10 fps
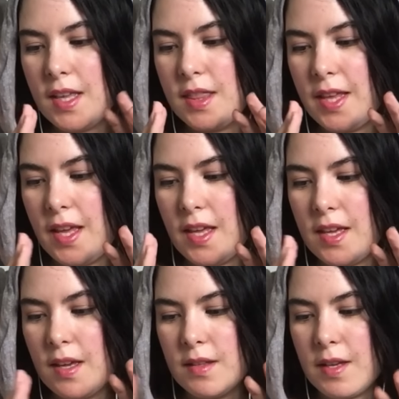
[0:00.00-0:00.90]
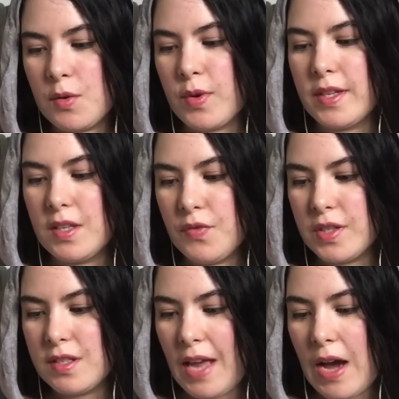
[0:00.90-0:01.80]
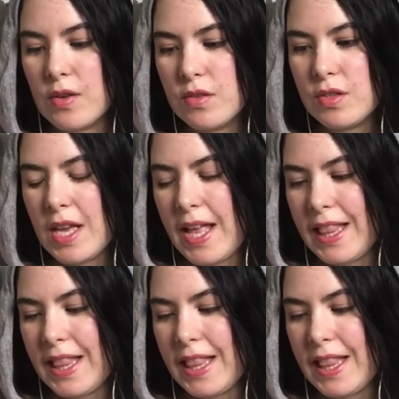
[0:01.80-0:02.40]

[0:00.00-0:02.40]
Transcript: they can like create different sounds.